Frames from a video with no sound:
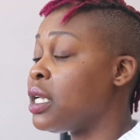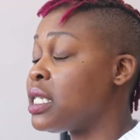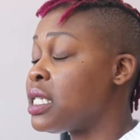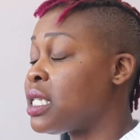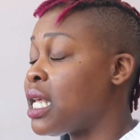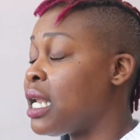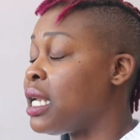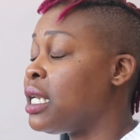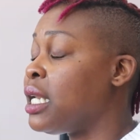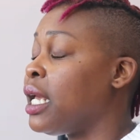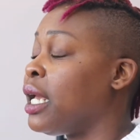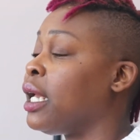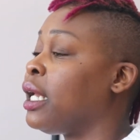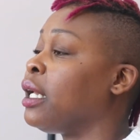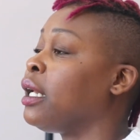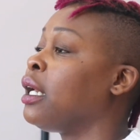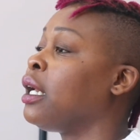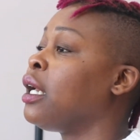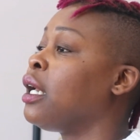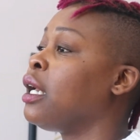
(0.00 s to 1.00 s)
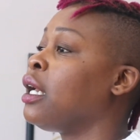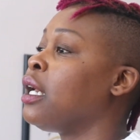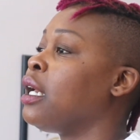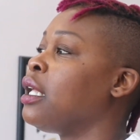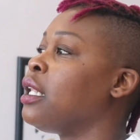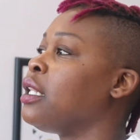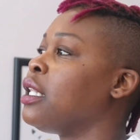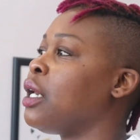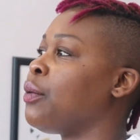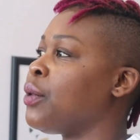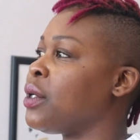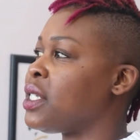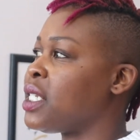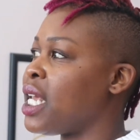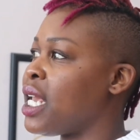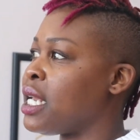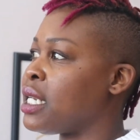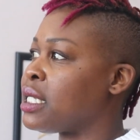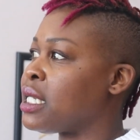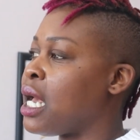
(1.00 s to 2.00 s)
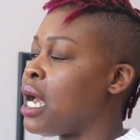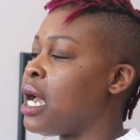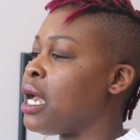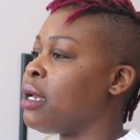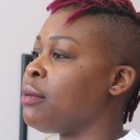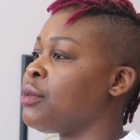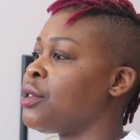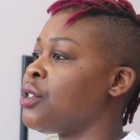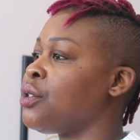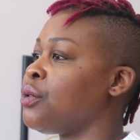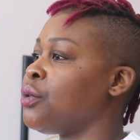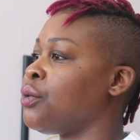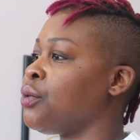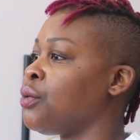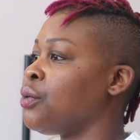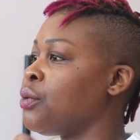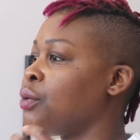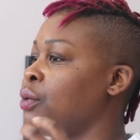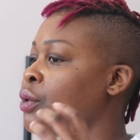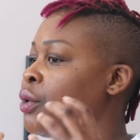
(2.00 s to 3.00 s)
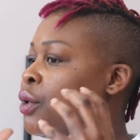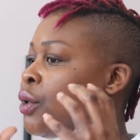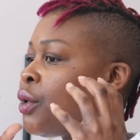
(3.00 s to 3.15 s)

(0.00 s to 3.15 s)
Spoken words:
a Sunday, they would take time to